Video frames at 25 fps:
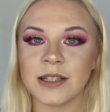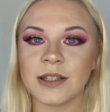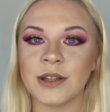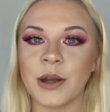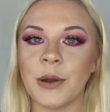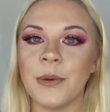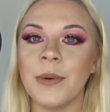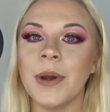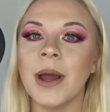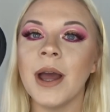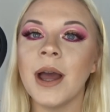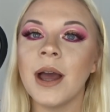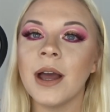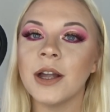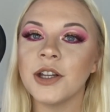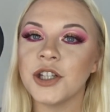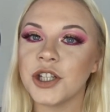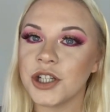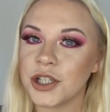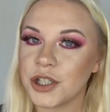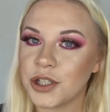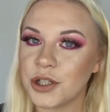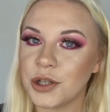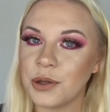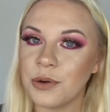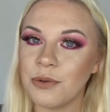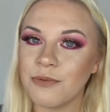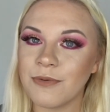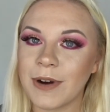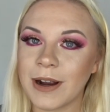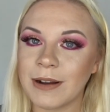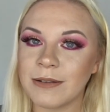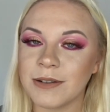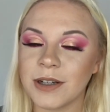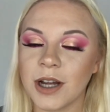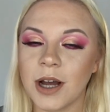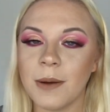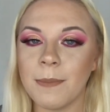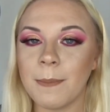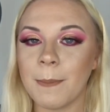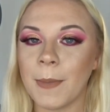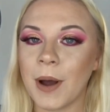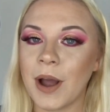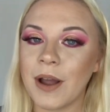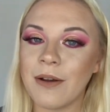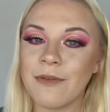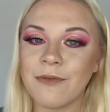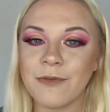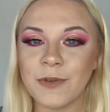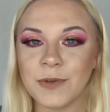So just to round up
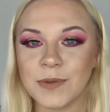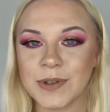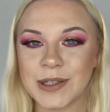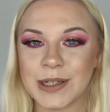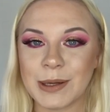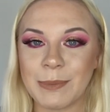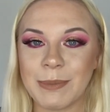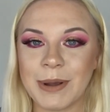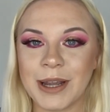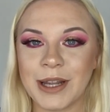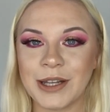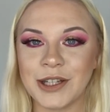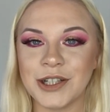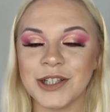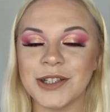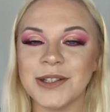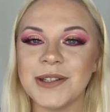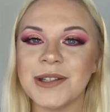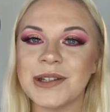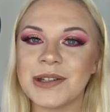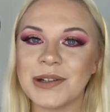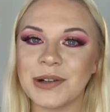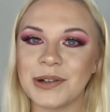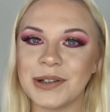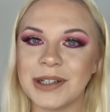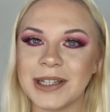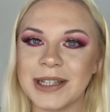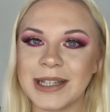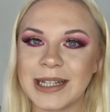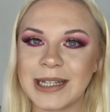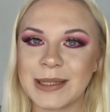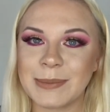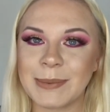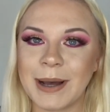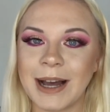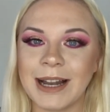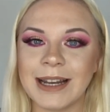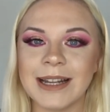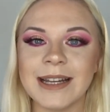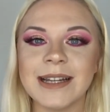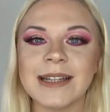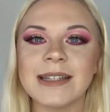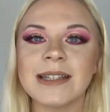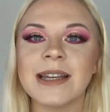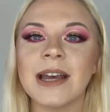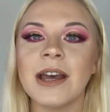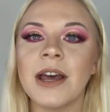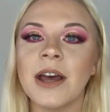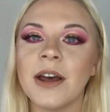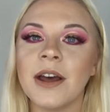my thoughts and opinions on these palettes,